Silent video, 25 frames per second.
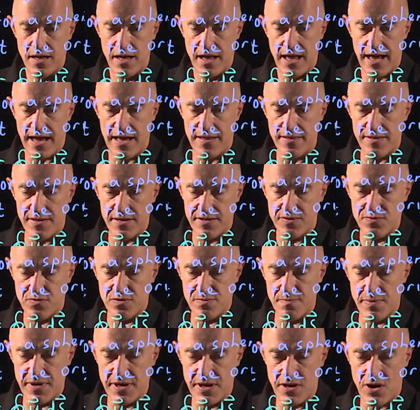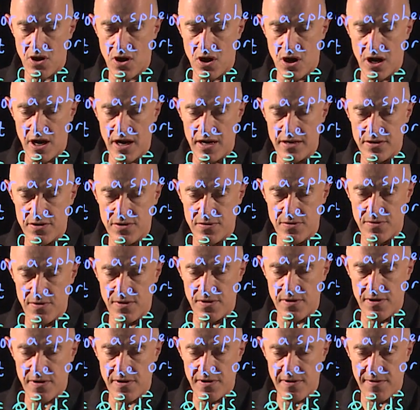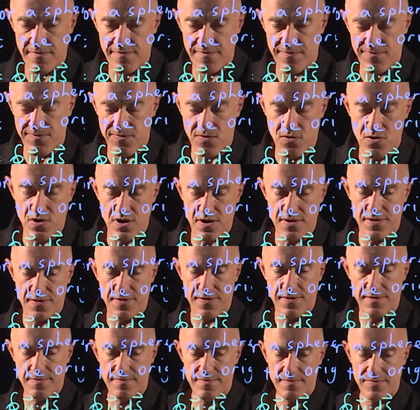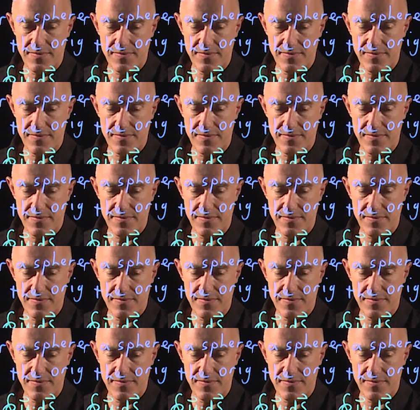And this would be r to the fourth.